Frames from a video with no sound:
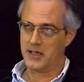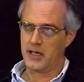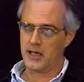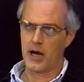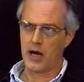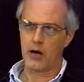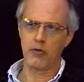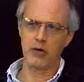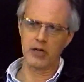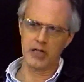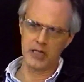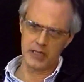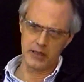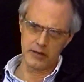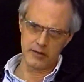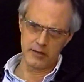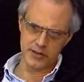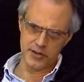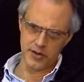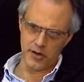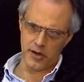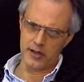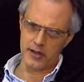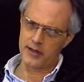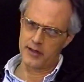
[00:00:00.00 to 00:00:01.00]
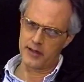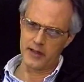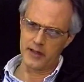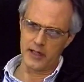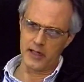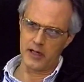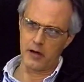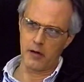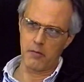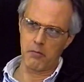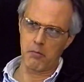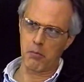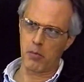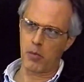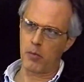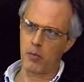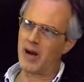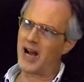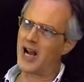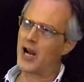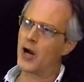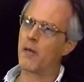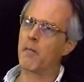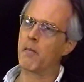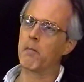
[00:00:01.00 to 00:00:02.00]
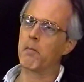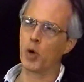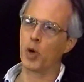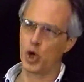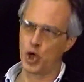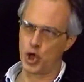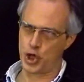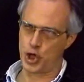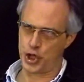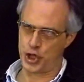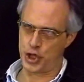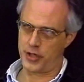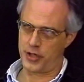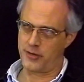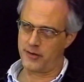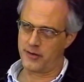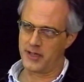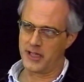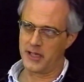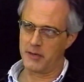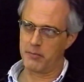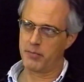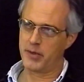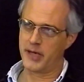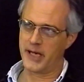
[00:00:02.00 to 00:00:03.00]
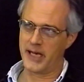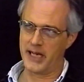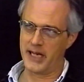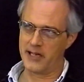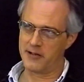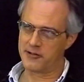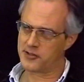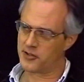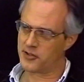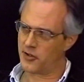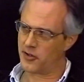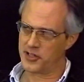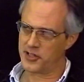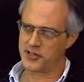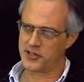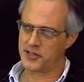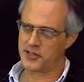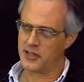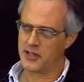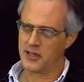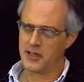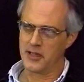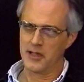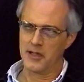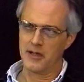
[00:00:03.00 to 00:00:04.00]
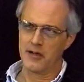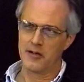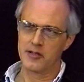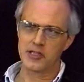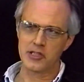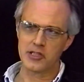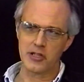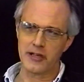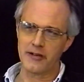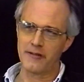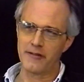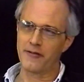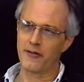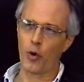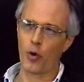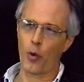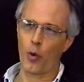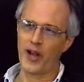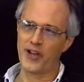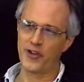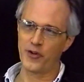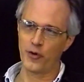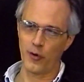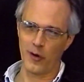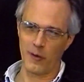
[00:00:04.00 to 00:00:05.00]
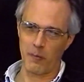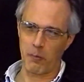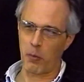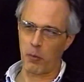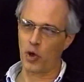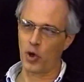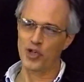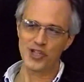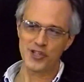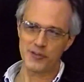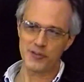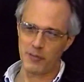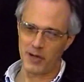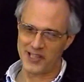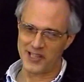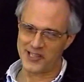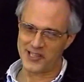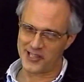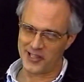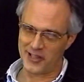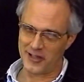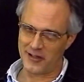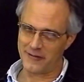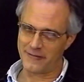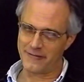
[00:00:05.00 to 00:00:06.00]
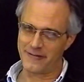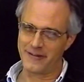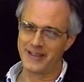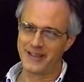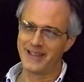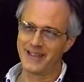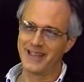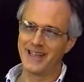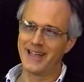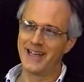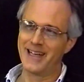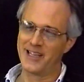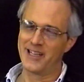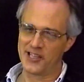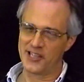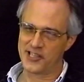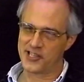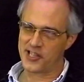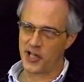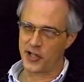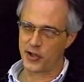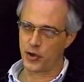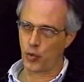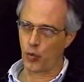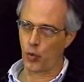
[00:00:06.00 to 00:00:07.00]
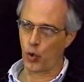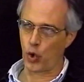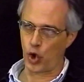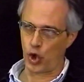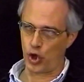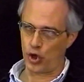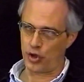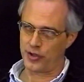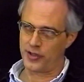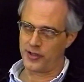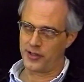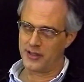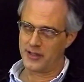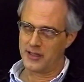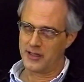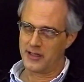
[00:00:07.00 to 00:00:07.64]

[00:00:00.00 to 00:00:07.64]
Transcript: I really sought the, um, my immersion in painting. I was always I was looking for a way to immerse myself in this other world.